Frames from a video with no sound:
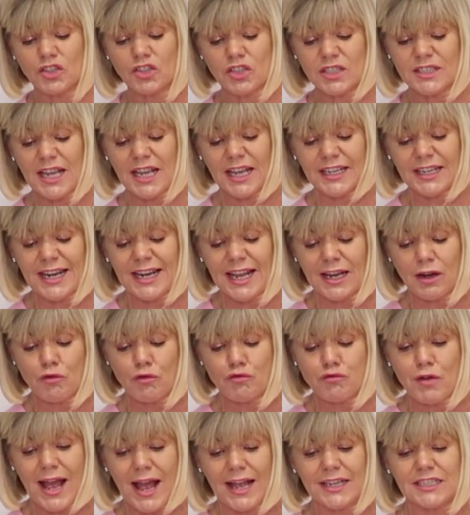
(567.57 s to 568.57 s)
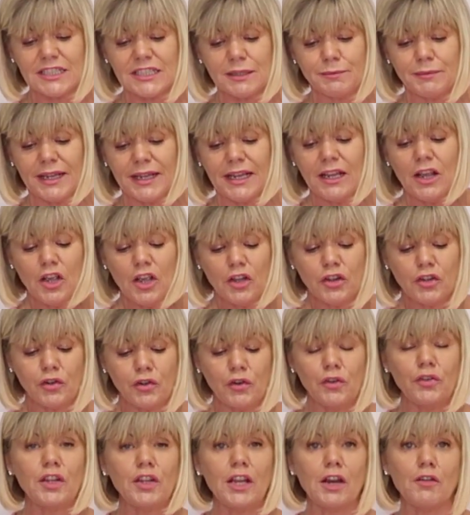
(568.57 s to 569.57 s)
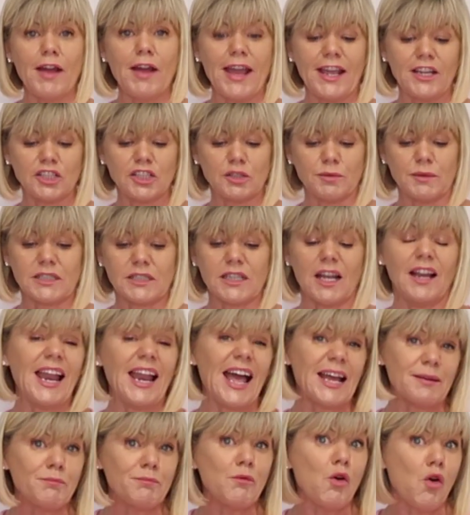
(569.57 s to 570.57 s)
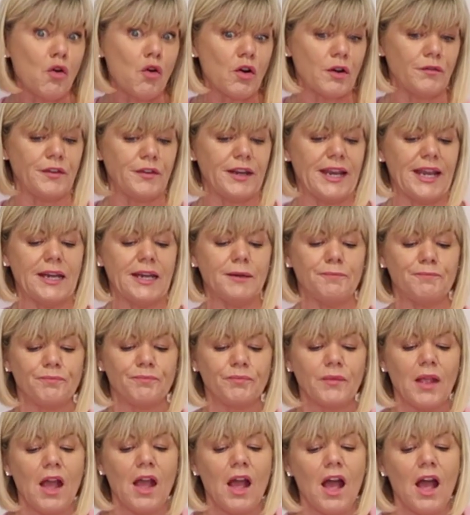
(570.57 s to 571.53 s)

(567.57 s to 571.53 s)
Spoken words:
just kind of like randomly through the arrangement. I'll add more of it in.